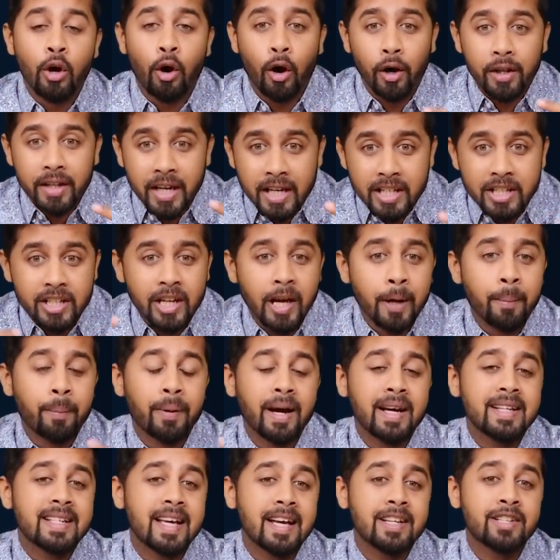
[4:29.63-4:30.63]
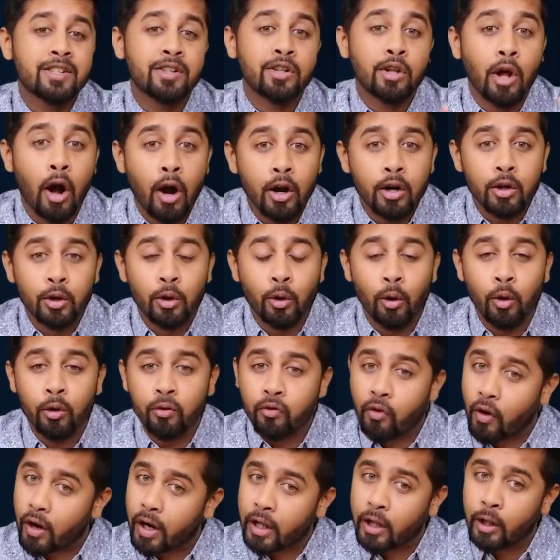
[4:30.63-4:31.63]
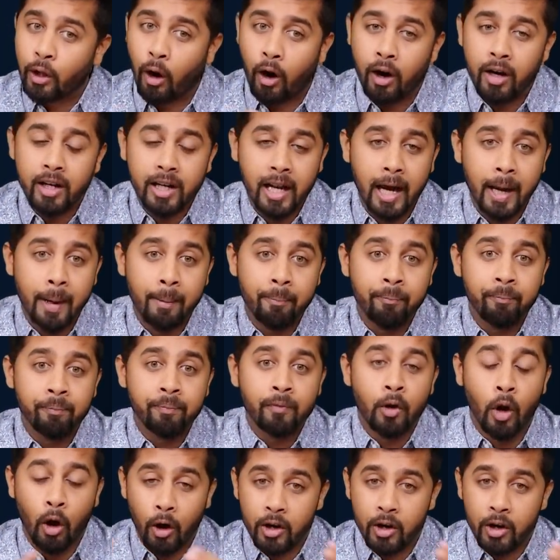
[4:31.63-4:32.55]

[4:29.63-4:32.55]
or their share price has not grown for a long time,